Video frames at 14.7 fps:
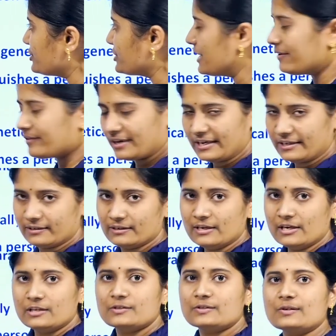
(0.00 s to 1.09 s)
children.
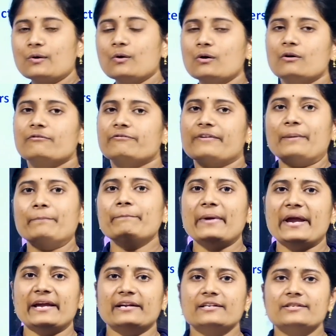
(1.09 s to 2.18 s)
So, from
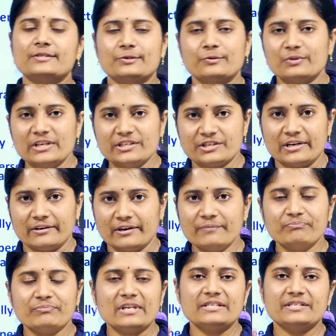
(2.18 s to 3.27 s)
parents to the
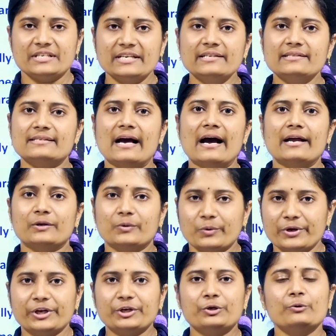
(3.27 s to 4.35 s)
children, the genes are
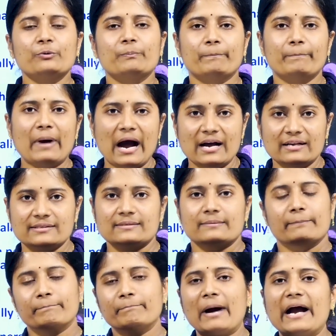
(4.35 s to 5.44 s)
going to pass
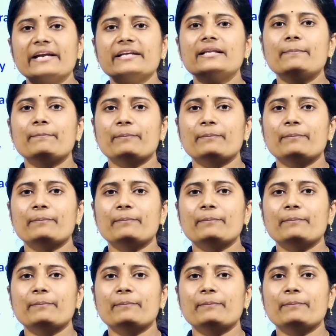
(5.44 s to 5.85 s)
by the